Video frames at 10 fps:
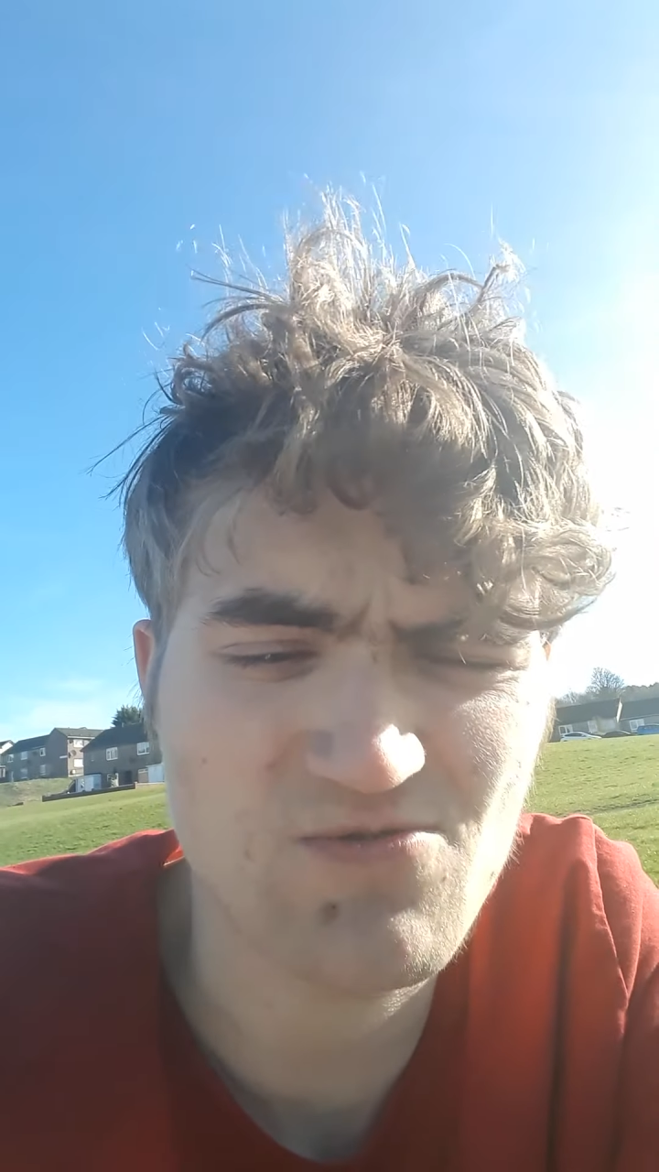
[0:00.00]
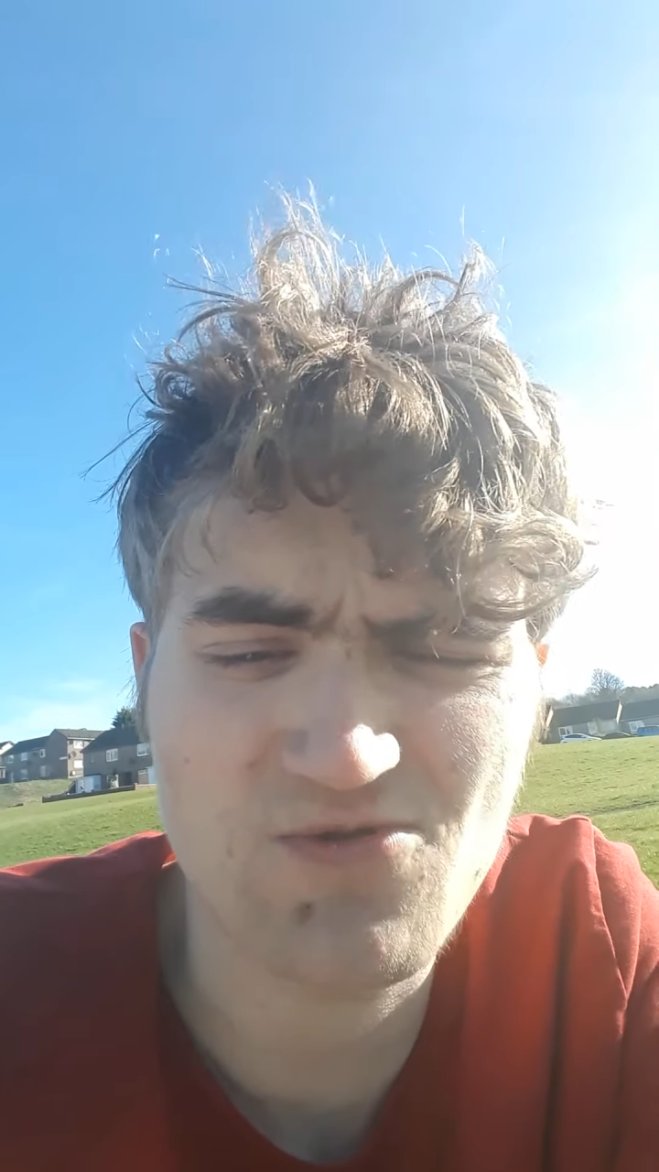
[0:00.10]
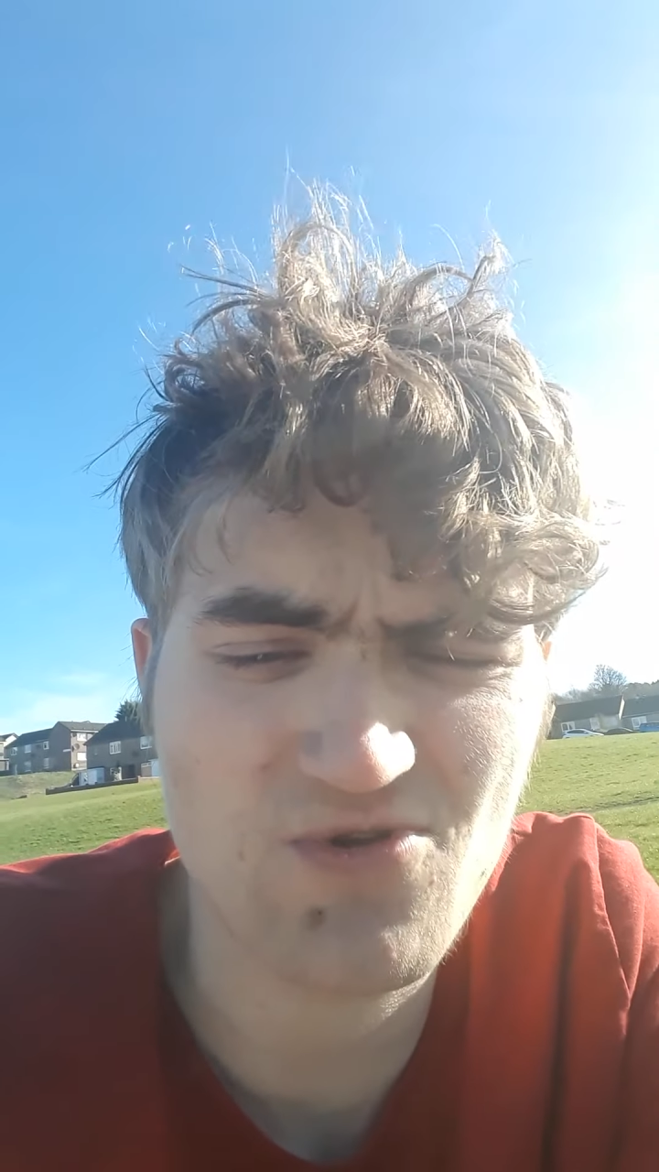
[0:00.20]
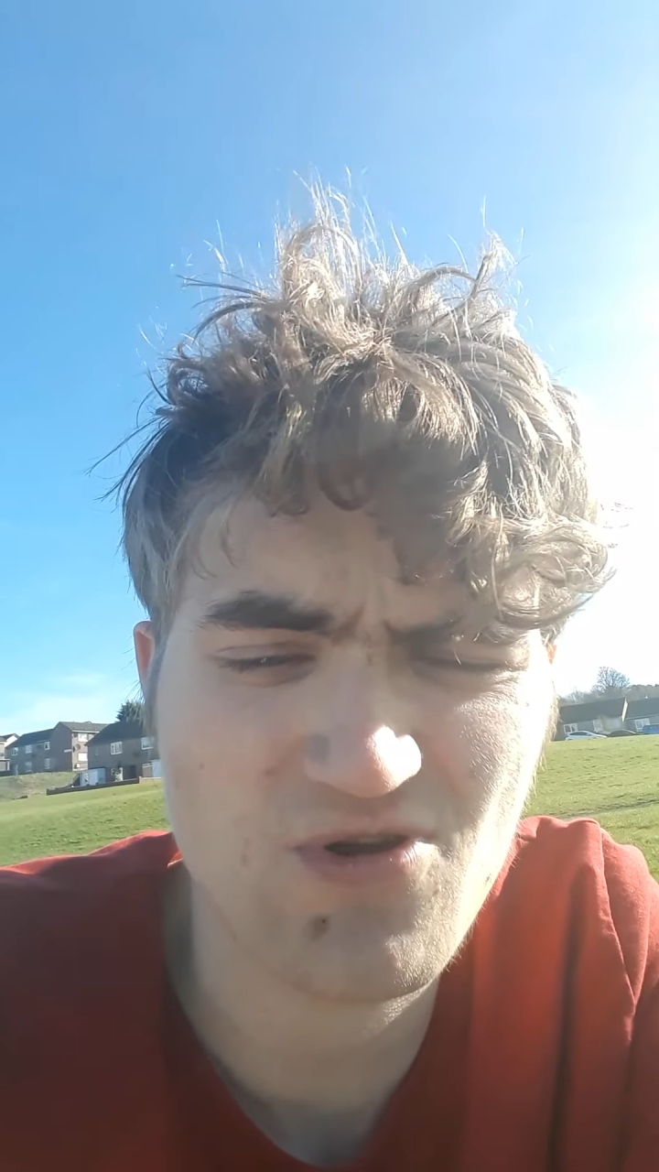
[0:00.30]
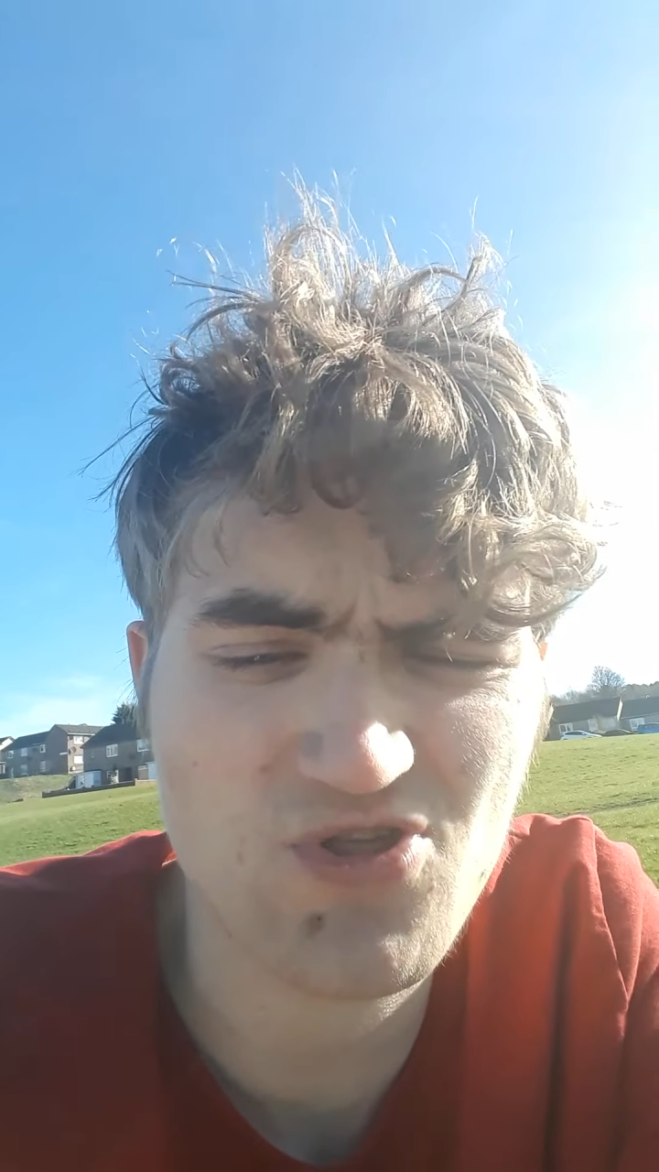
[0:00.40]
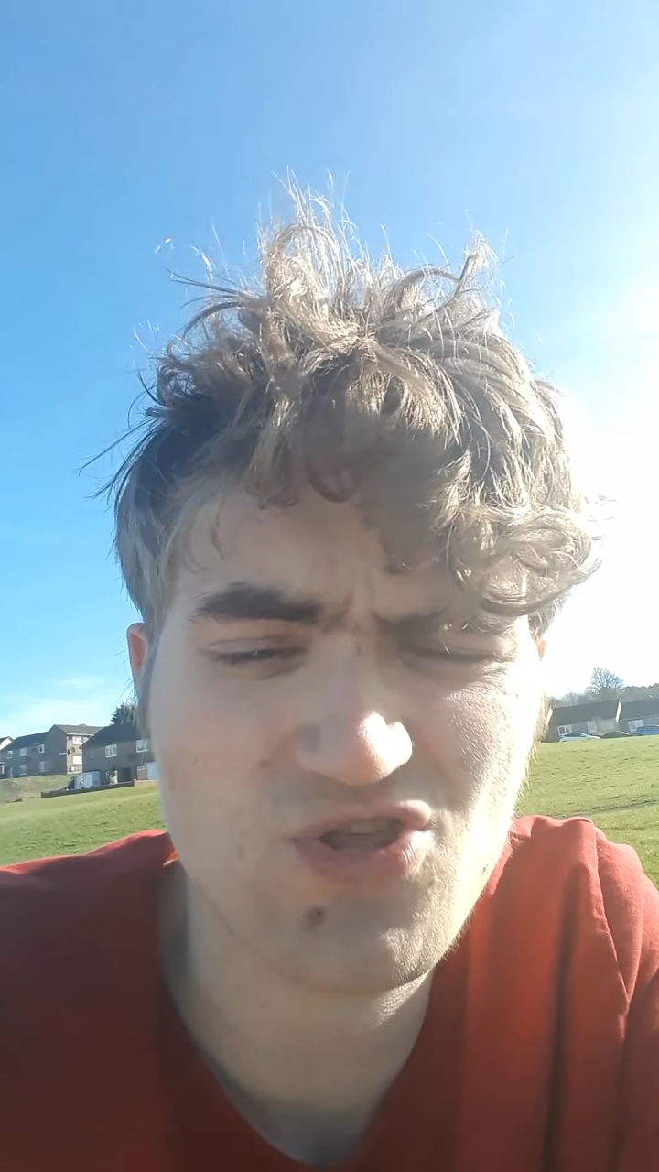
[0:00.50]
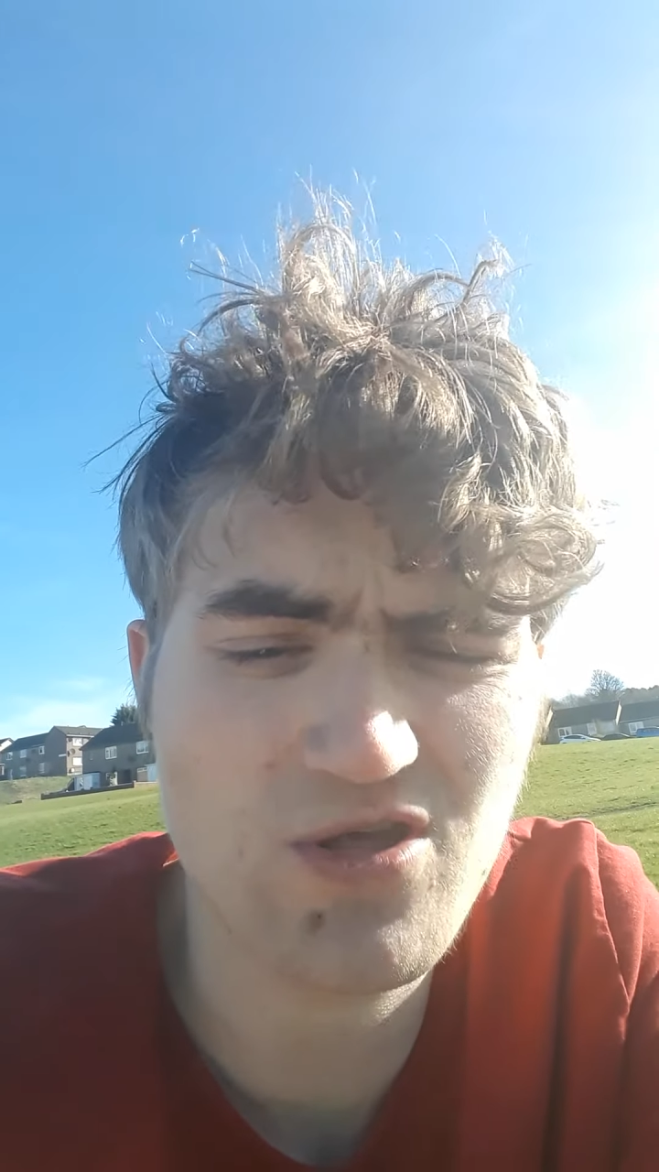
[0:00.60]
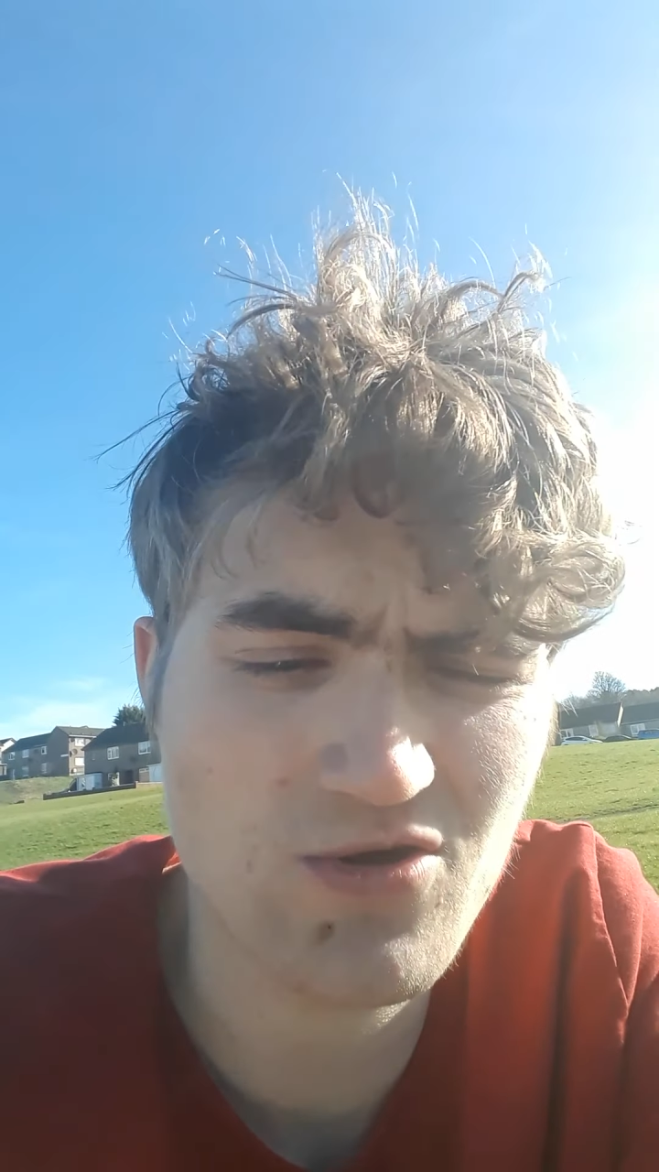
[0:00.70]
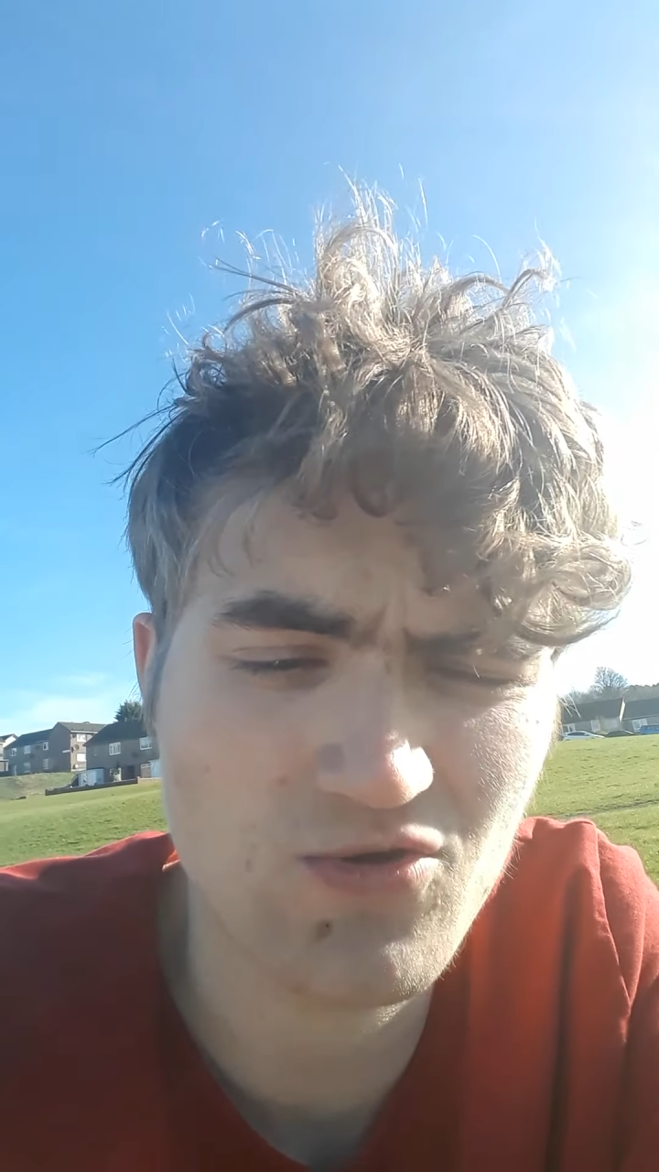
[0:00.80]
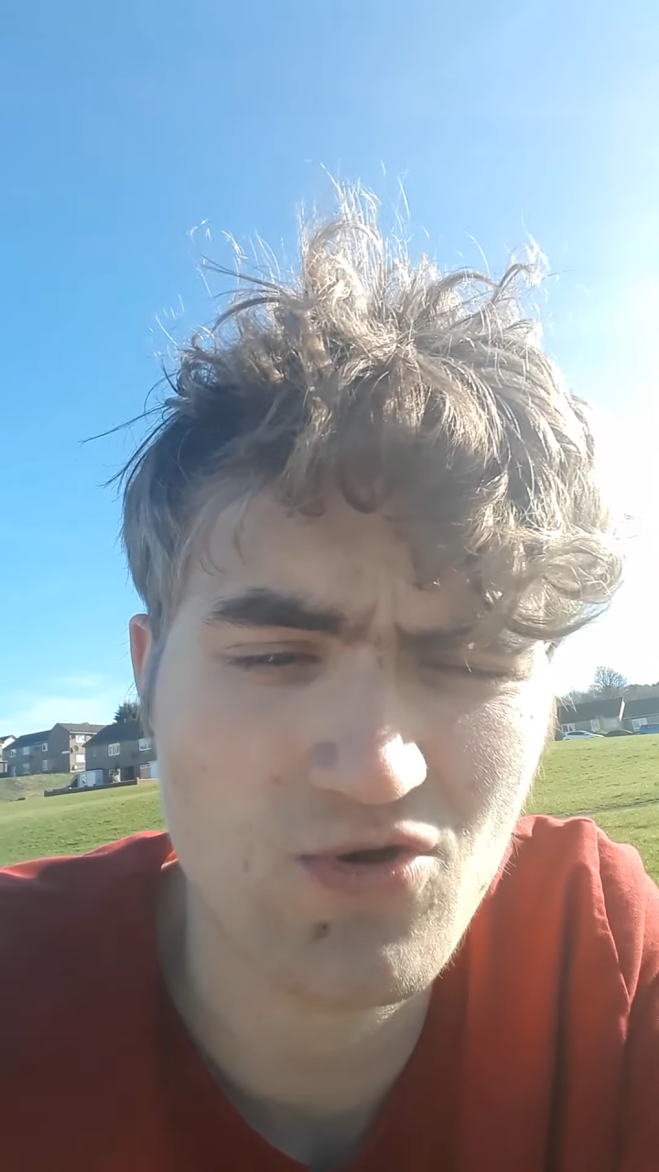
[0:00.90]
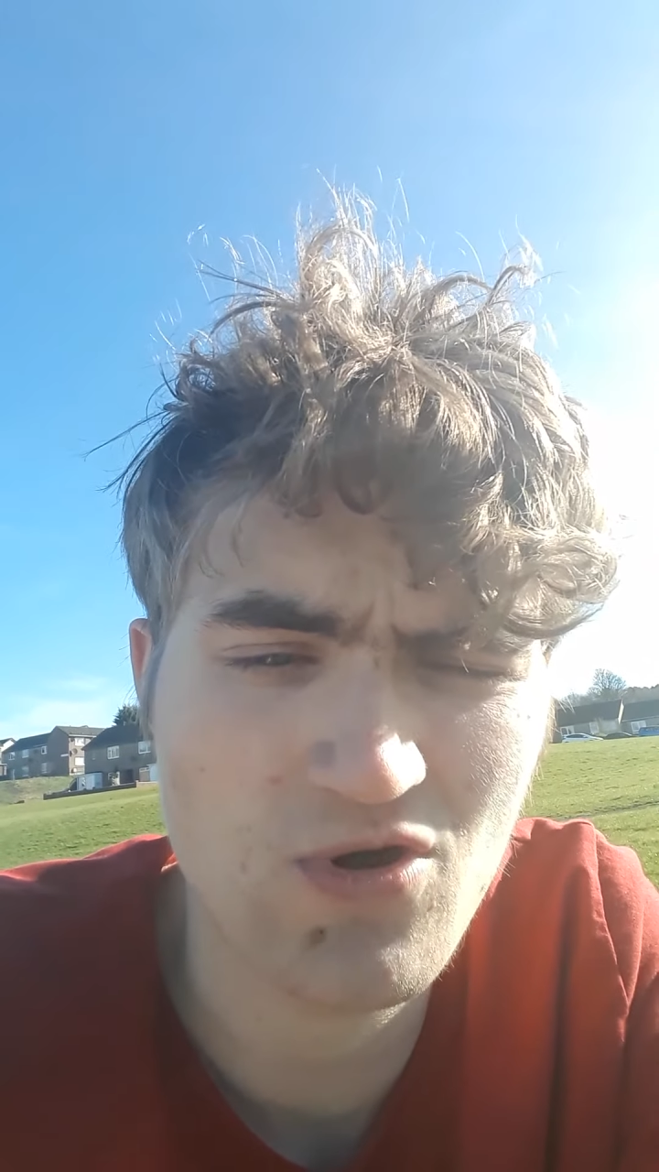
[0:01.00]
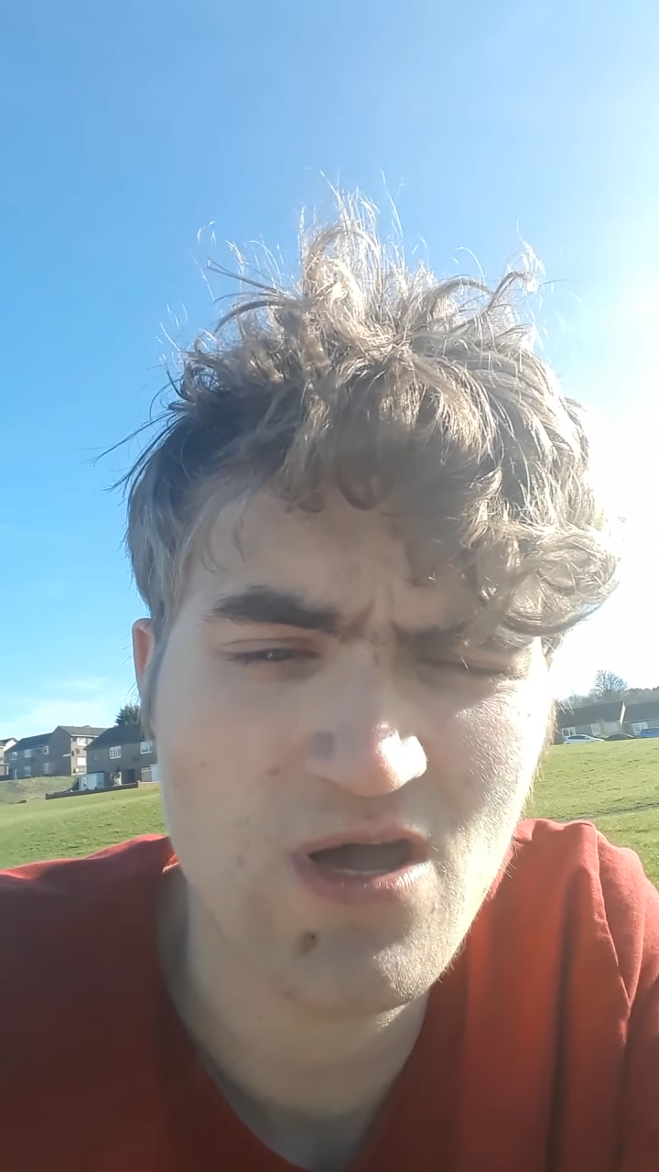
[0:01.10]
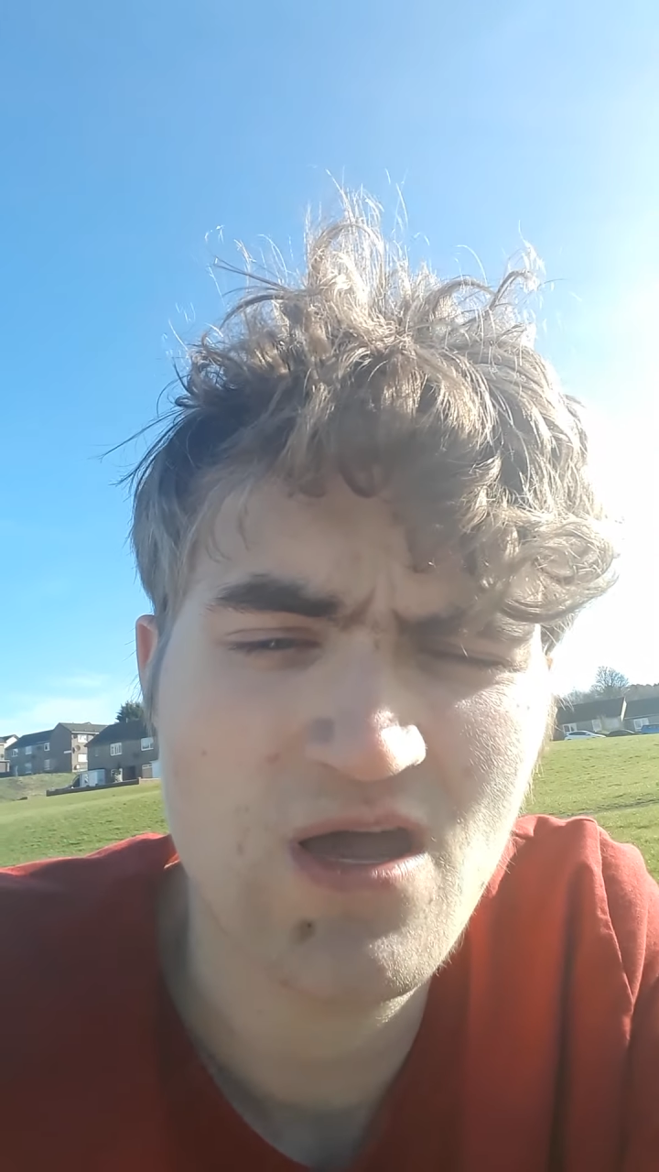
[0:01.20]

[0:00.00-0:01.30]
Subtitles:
you know, just letting you know.